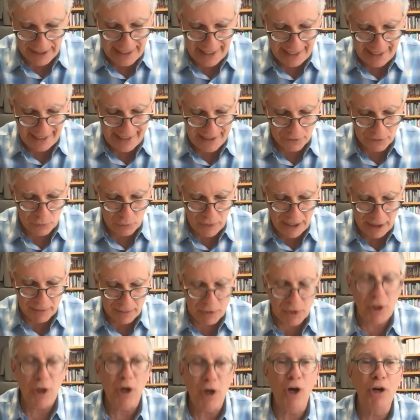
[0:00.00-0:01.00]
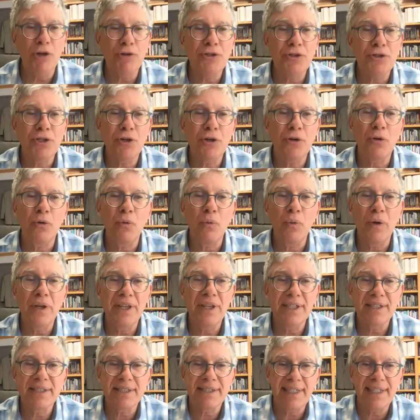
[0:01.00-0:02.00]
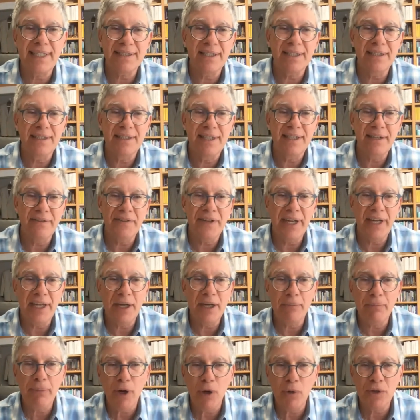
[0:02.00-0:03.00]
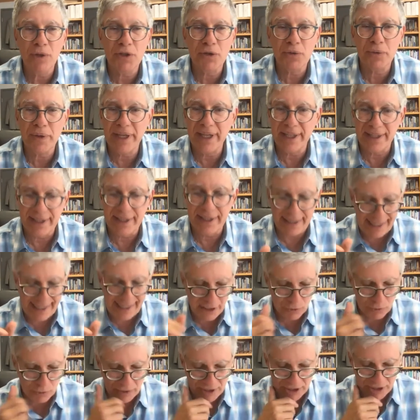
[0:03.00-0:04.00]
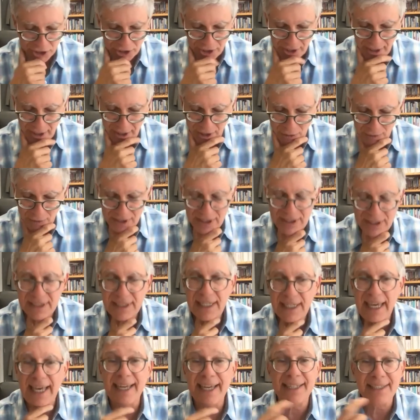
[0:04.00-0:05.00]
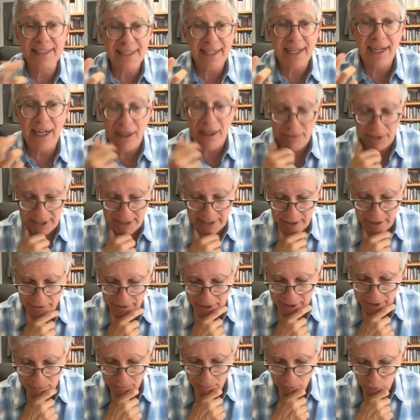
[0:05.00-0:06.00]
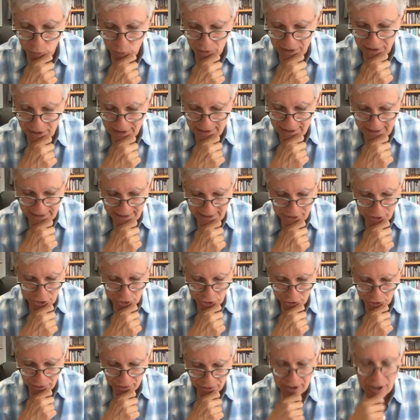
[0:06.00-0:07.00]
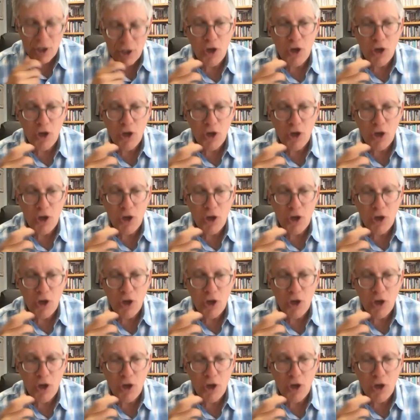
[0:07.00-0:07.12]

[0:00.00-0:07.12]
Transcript: And Robert Alter, with his sensitivity to poetry and language, and his commentary, an important teacher.